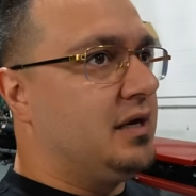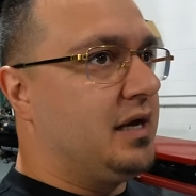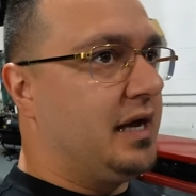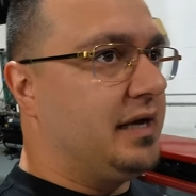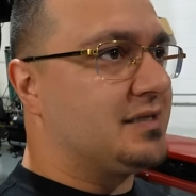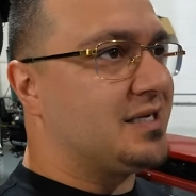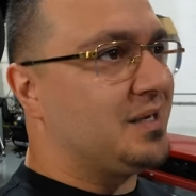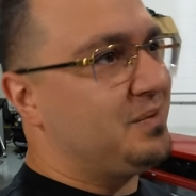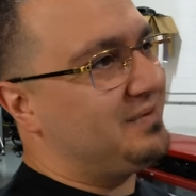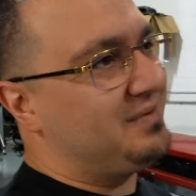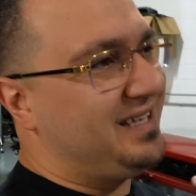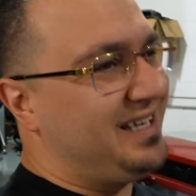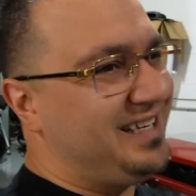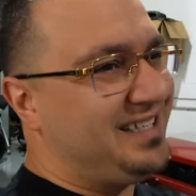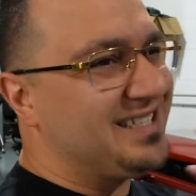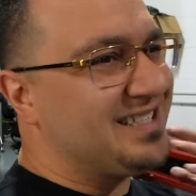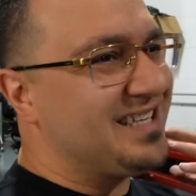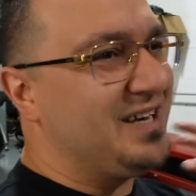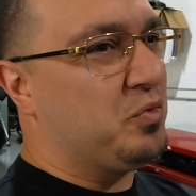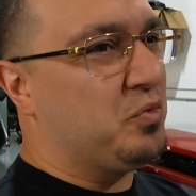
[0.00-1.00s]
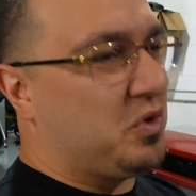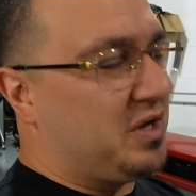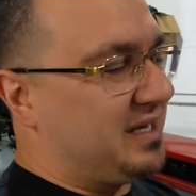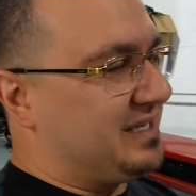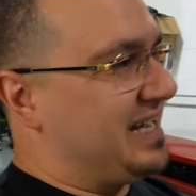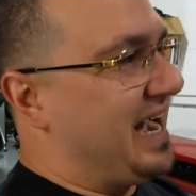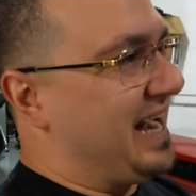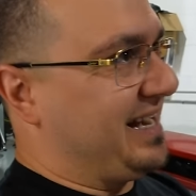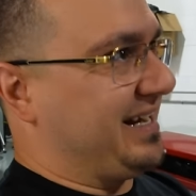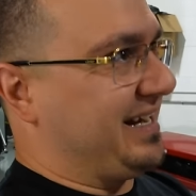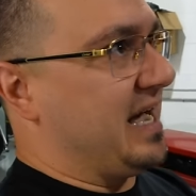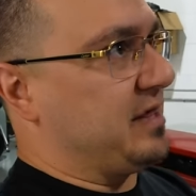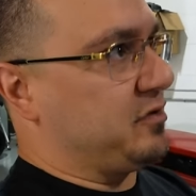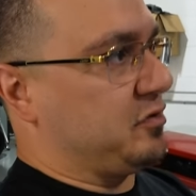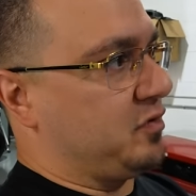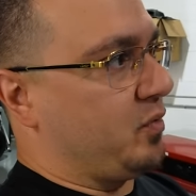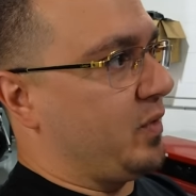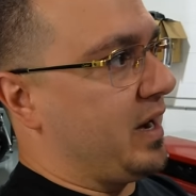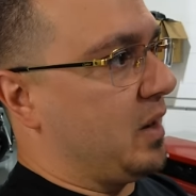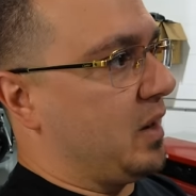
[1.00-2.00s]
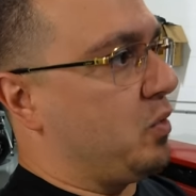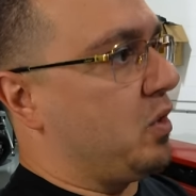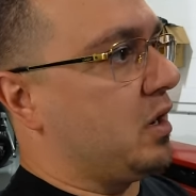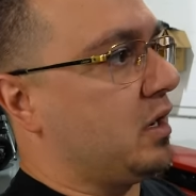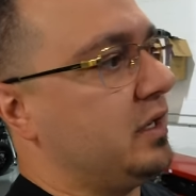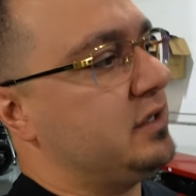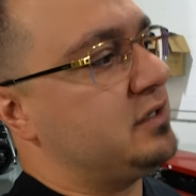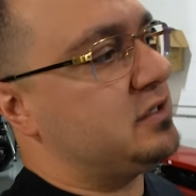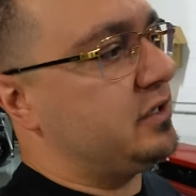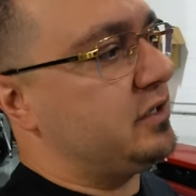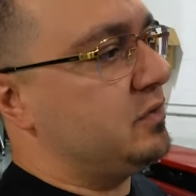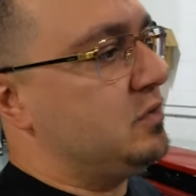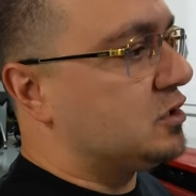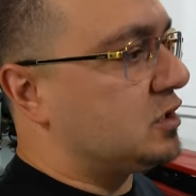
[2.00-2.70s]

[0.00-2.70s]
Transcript: And so it just didn't really tie together the way I wanted it to.